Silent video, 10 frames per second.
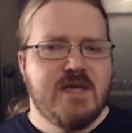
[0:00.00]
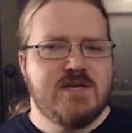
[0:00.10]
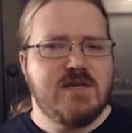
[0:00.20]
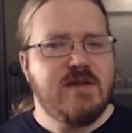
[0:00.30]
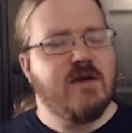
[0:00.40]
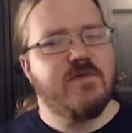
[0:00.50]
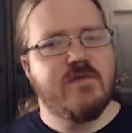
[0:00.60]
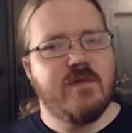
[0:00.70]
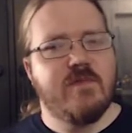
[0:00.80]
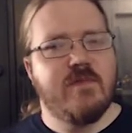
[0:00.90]
she did offer
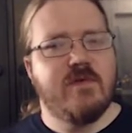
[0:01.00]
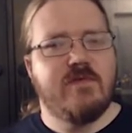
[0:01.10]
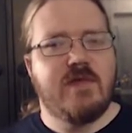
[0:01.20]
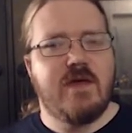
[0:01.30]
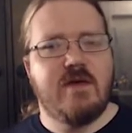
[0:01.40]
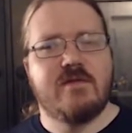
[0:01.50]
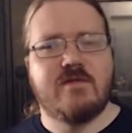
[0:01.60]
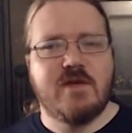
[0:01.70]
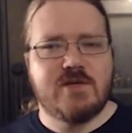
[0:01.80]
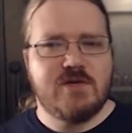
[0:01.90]
them the
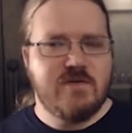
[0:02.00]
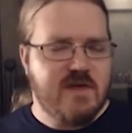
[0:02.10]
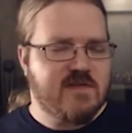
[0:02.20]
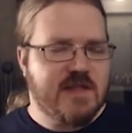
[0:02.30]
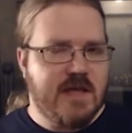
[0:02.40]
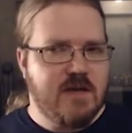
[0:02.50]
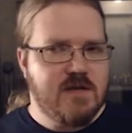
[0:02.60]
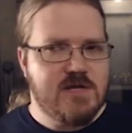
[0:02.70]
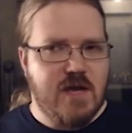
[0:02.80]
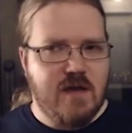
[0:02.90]
hint that should they slay any
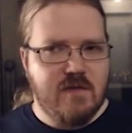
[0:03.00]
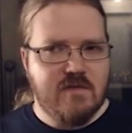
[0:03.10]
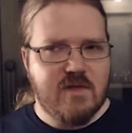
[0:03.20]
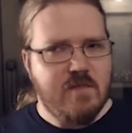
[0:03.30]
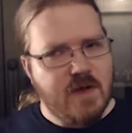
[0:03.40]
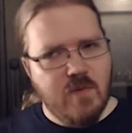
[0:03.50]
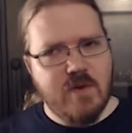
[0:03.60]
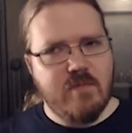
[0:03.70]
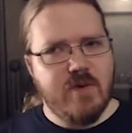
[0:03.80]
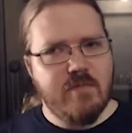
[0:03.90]
giants, they might
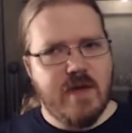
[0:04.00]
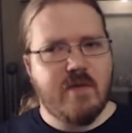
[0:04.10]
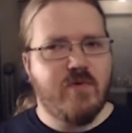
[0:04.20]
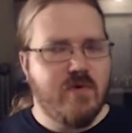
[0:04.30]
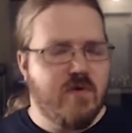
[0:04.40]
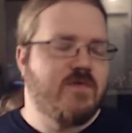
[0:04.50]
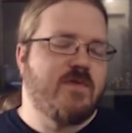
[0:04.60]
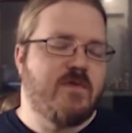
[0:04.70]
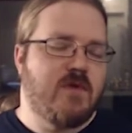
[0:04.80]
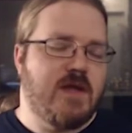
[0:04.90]
want to bring back proof
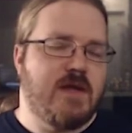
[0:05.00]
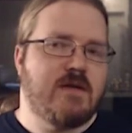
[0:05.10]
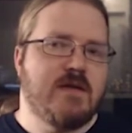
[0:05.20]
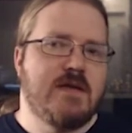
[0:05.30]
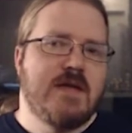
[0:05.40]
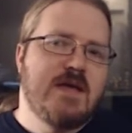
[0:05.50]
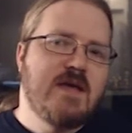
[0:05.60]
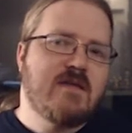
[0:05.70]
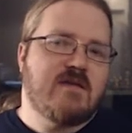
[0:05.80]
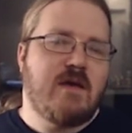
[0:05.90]
of their deed,
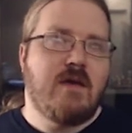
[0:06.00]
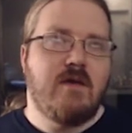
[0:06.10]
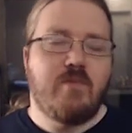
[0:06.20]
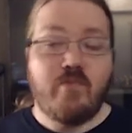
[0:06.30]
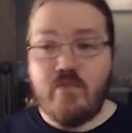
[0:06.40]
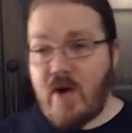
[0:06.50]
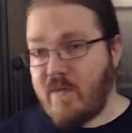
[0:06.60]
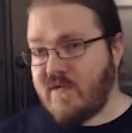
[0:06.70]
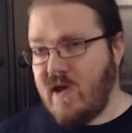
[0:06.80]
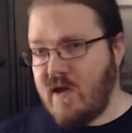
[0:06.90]
say,
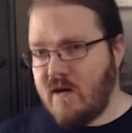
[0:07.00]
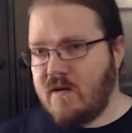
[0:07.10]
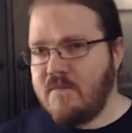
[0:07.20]
perhaps a head,